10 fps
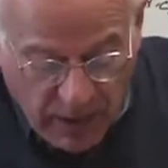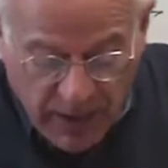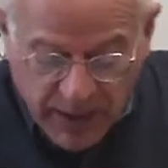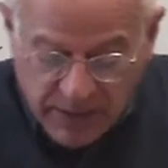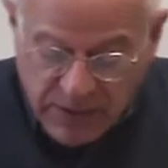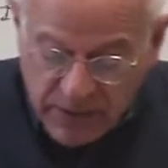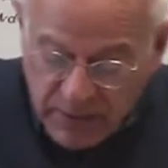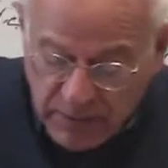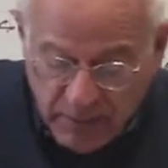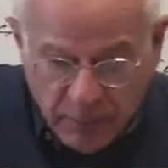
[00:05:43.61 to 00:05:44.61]
is
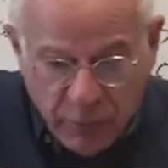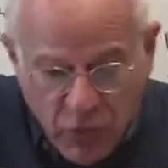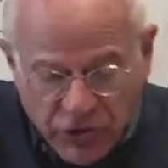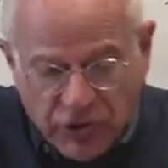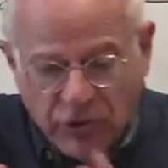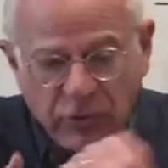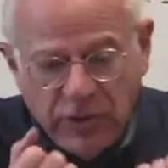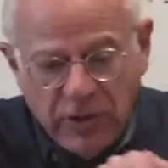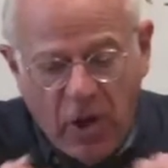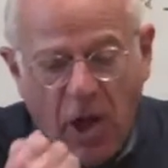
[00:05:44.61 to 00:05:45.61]
pushed to
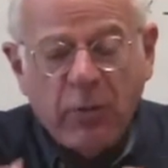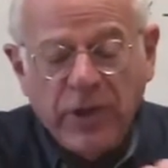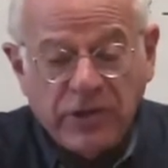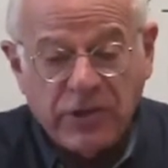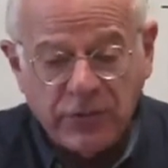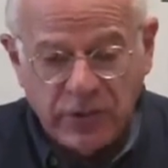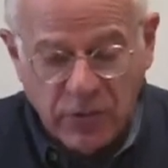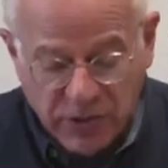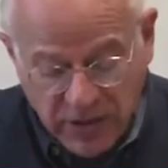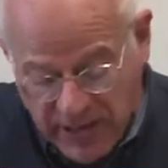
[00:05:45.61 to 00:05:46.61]
always to
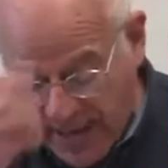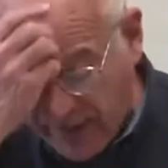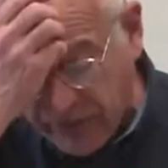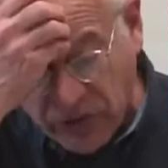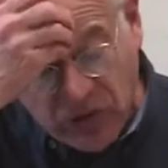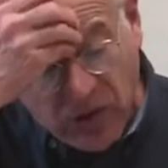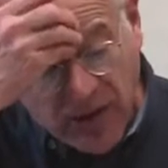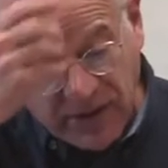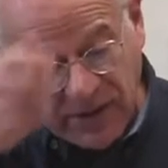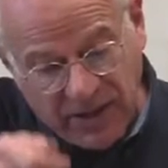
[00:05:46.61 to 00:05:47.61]
reduce the average
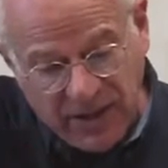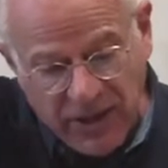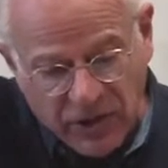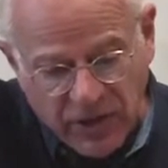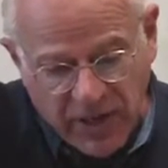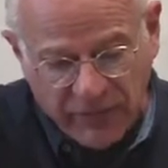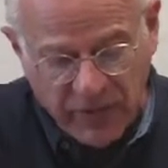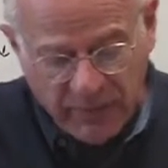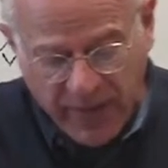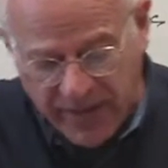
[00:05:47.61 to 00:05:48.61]
cost in each and every